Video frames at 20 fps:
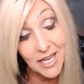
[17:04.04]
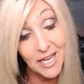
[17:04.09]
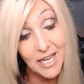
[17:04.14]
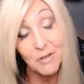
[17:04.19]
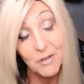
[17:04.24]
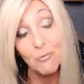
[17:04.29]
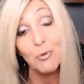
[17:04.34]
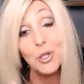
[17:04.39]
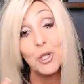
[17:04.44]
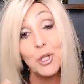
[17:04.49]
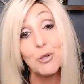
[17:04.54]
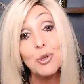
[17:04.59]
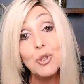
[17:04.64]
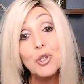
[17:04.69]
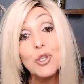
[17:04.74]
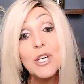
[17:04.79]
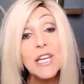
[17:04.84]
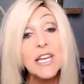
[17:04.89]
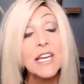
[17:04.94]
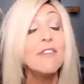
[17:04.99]
again, when you're
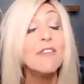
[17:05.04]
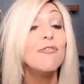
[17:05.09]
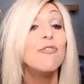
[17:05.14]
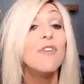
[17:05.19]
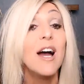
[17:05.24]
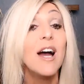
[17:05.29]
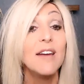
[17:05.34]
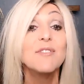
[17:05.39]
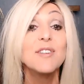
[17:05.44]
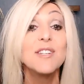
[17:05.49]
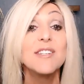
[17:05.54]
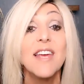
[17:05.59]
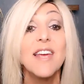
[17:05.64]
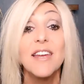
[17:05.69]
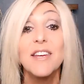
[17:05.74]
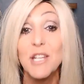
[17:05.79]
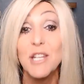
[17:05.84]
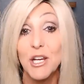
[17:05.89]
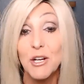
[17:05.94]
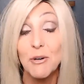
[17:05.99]
looking at a five to
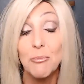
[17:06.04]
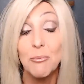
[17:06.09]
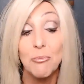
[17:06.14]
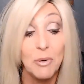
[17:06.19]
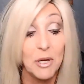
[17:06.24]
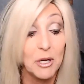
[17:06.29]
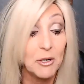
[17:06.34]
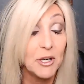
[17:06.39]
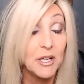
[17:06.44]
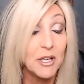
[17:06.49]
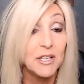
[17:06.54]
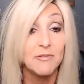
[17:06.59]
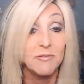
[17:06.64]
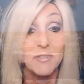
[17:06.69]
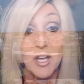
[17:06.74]
ten year period